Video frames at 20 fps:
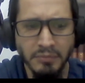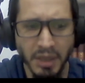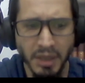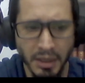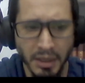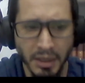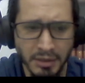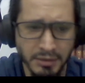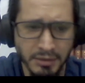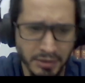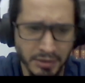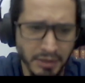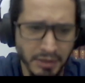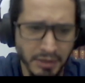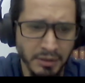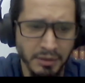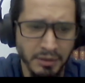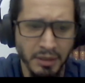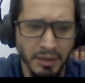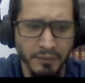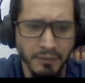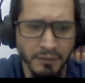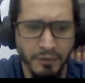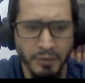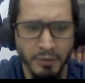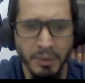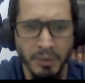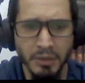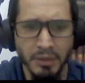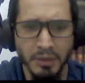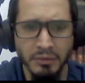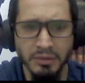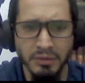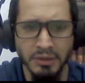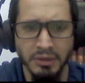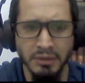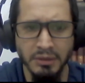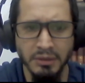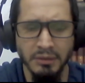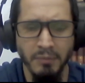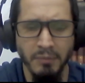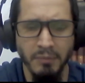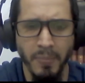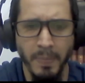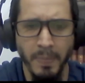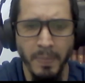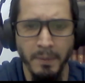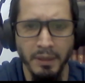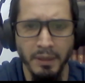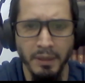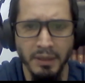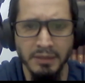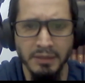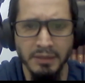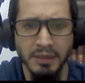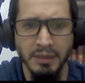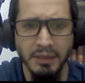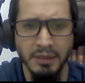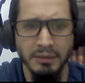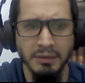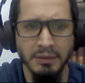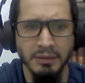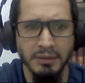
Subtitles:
and sign the informed consent. Next slide.